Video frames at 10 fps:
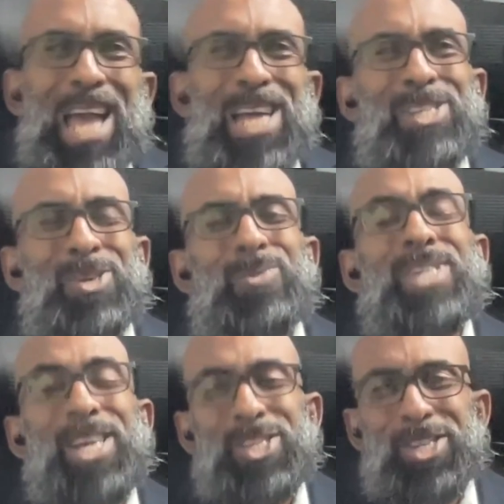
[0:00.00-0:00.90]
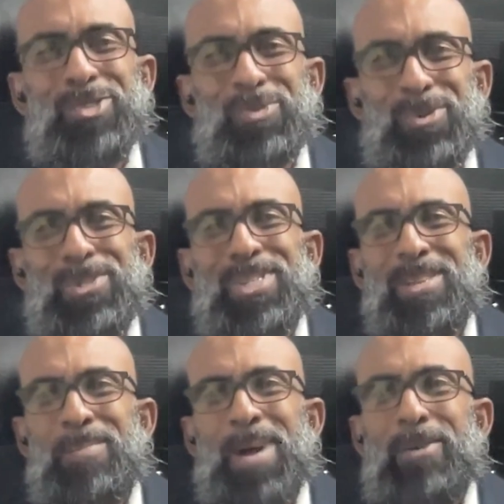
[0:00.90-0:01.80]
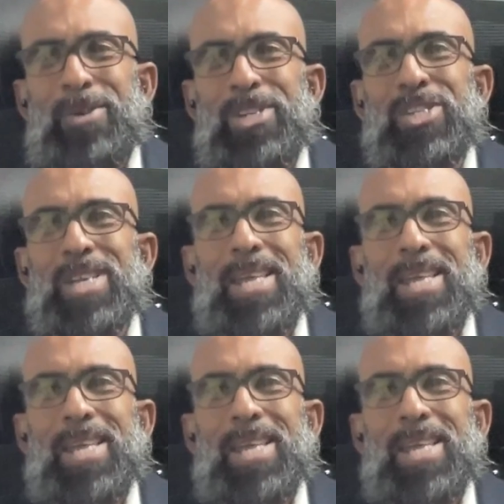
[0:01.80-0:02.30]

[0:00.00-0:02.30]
So tensions rose in the marriage.